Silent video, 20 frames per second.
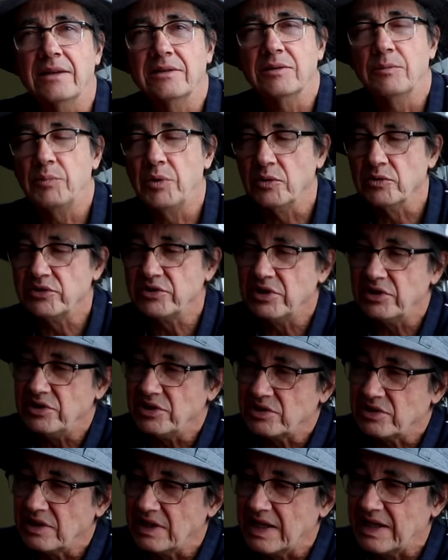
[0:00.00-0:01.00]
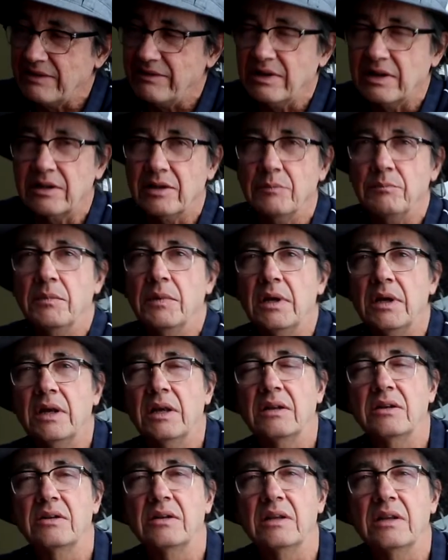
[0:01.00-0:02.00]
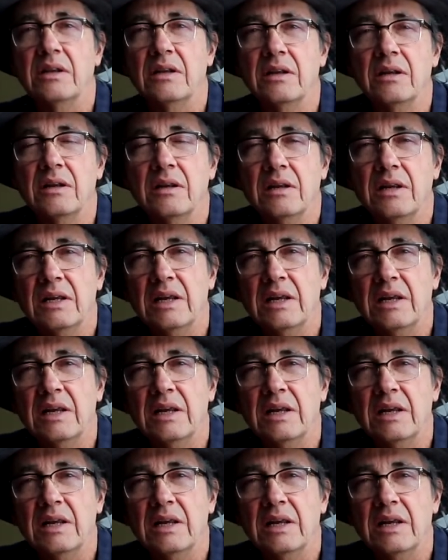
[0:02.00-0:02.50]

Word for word: as opposed to just leaving them into the